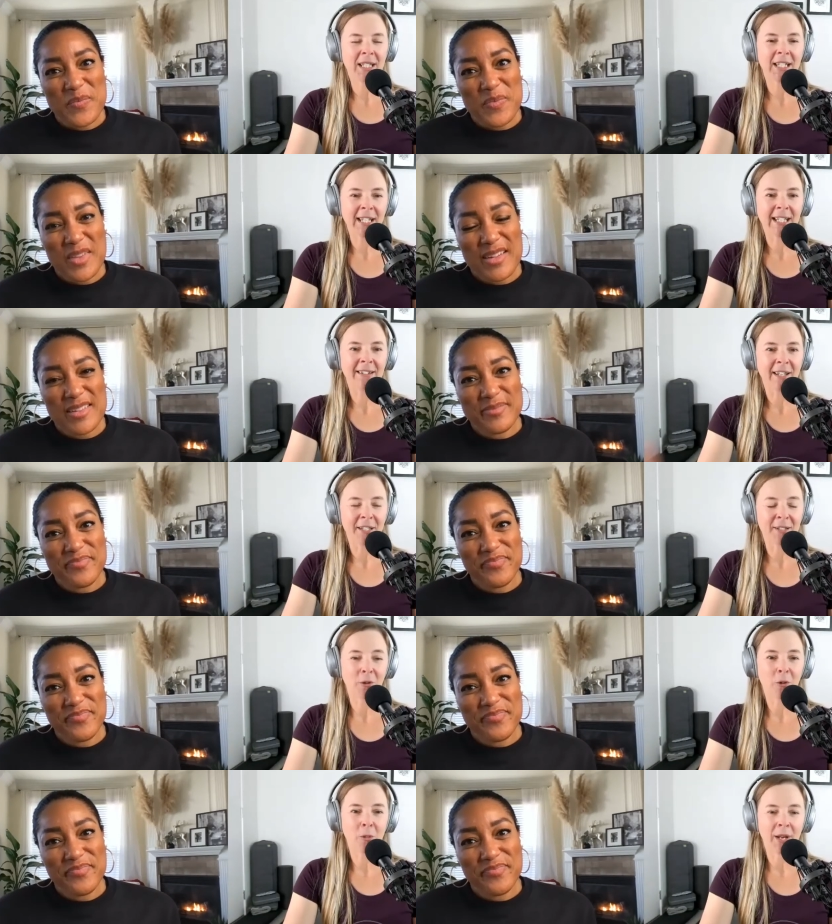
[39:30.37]
Speaker 1: yin, there's
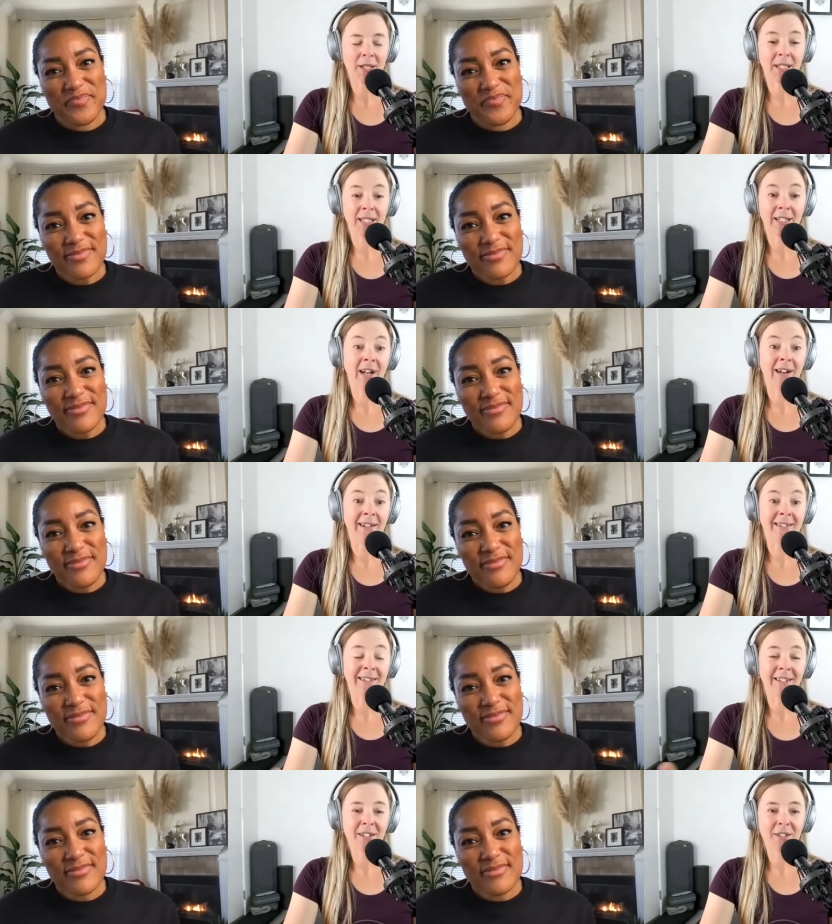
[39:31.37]
always a
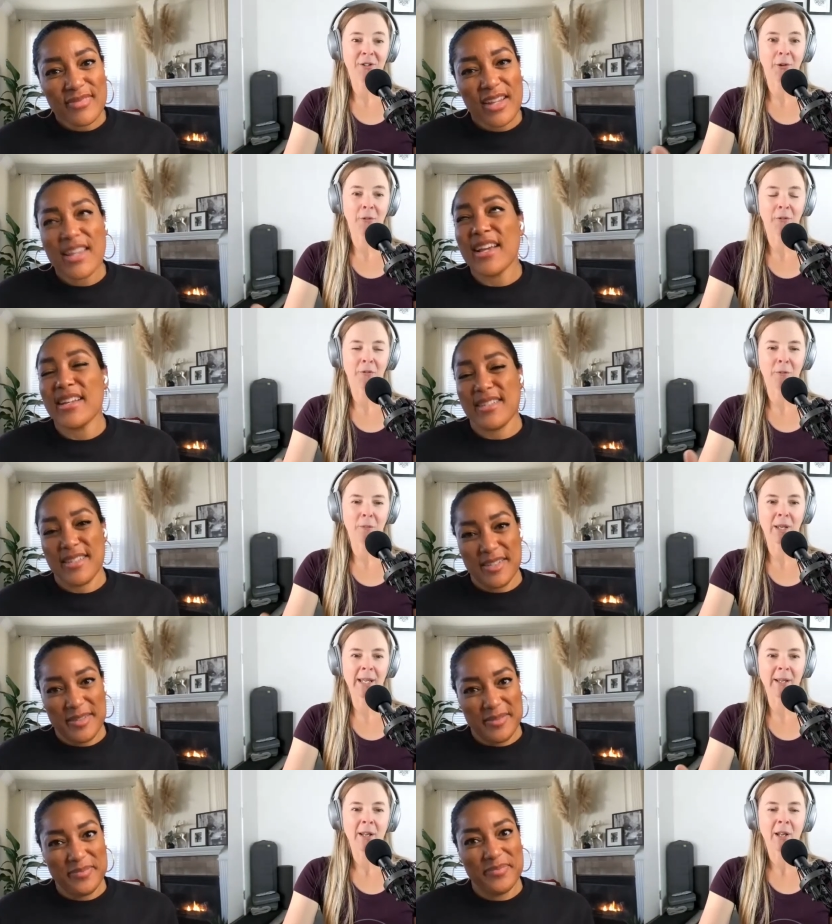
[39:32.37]
yang. So
Speaker 2: yes. for
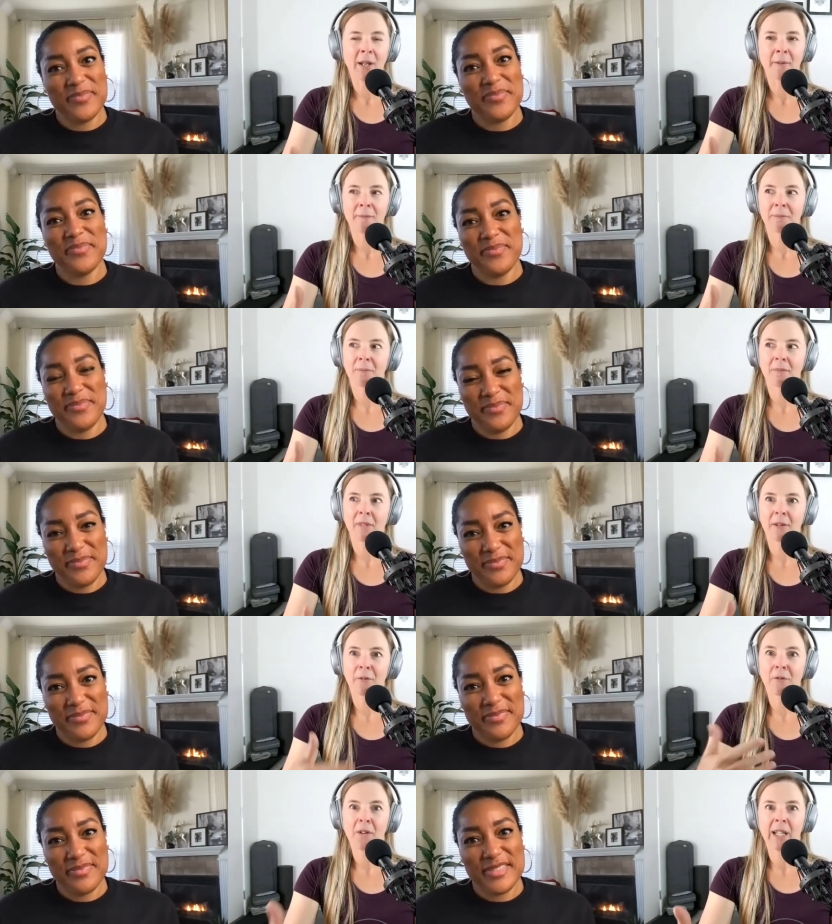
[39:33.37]
me,
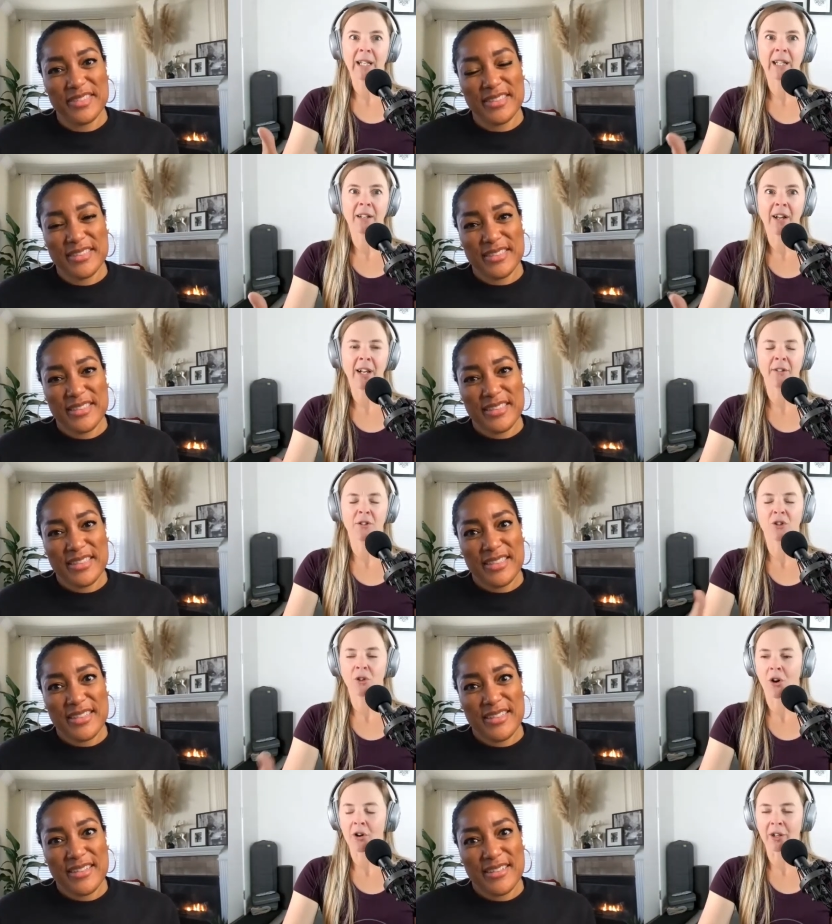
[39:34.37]
Speaker 1: feeling kind of
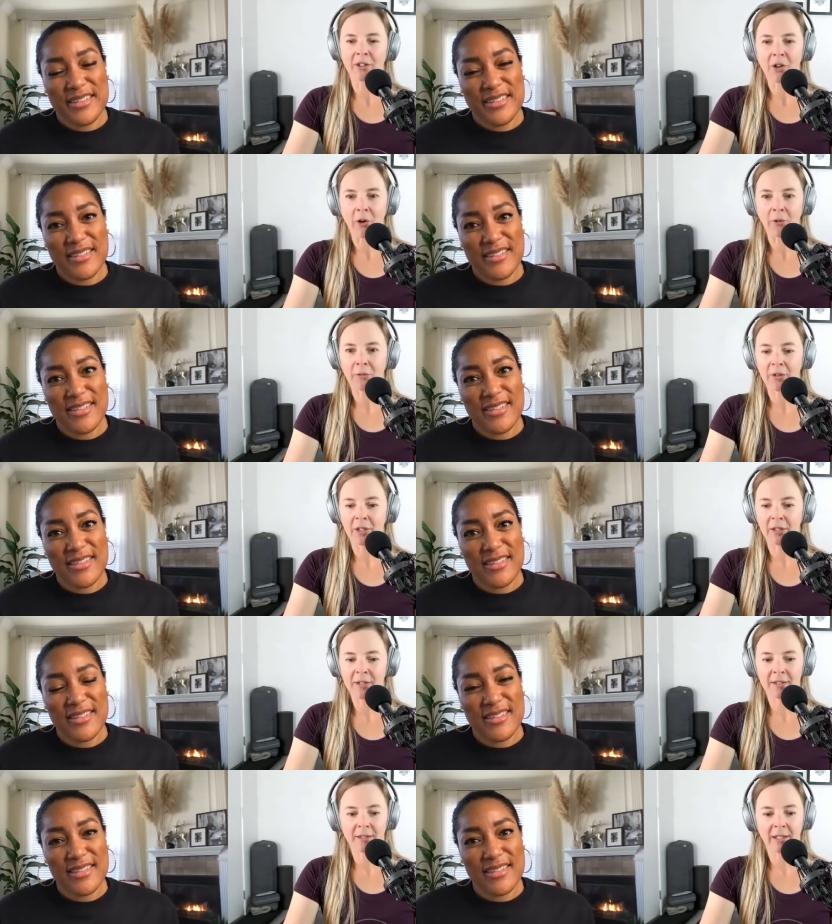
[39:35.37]
strong and
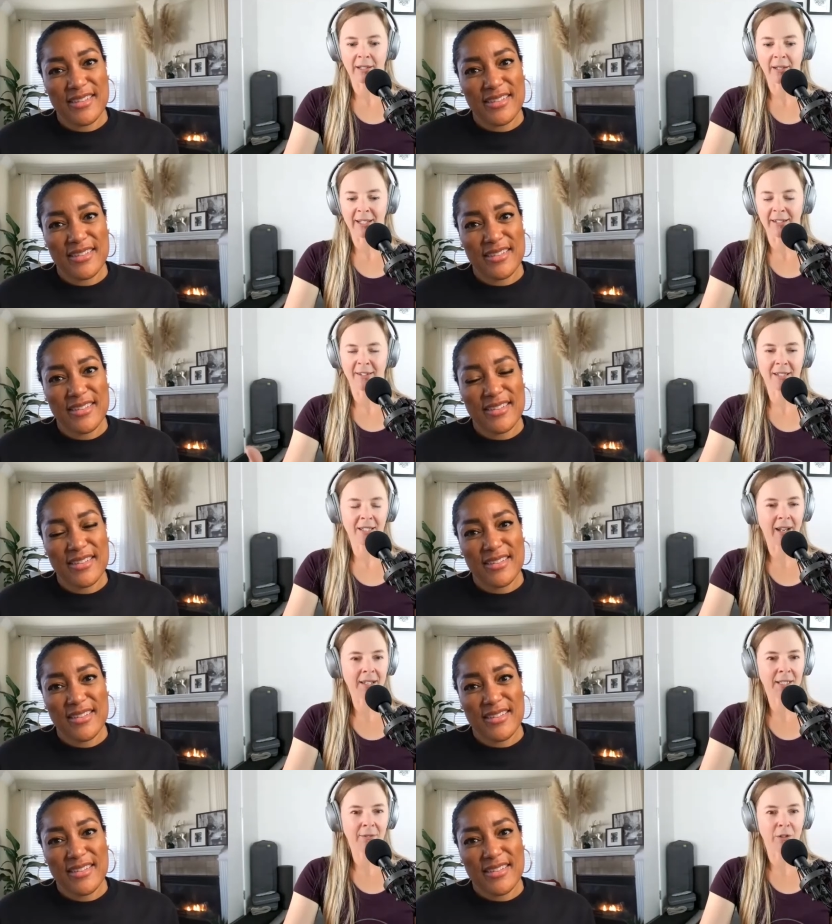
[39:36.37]
confident uh, and
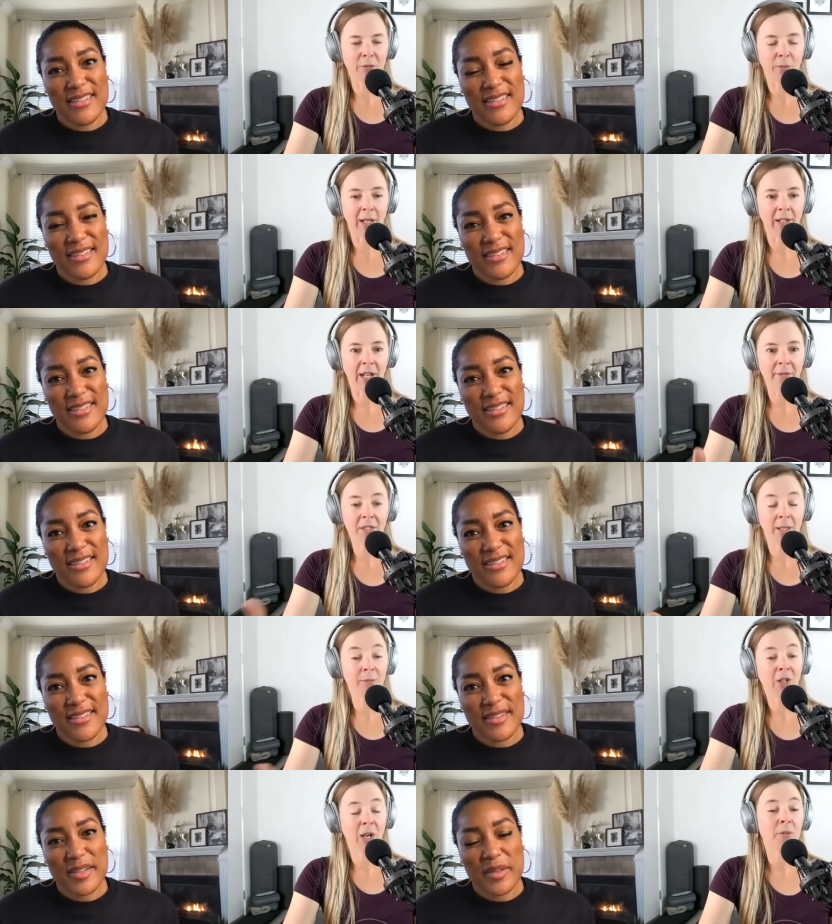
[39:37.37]
decisive in my life
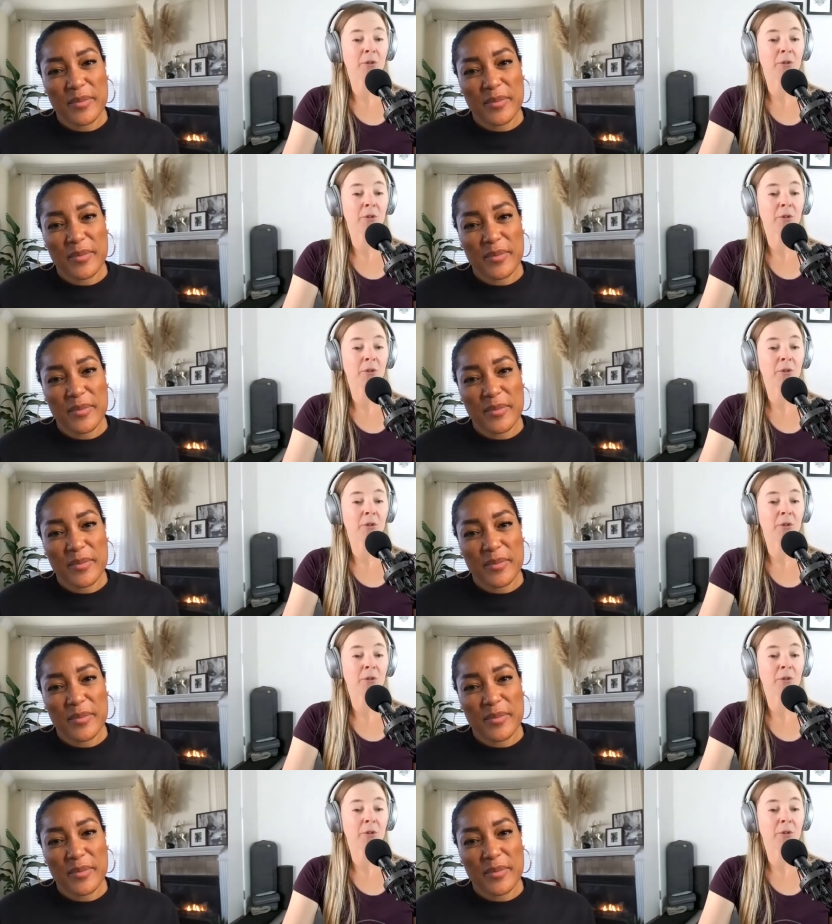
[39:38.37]
sometimes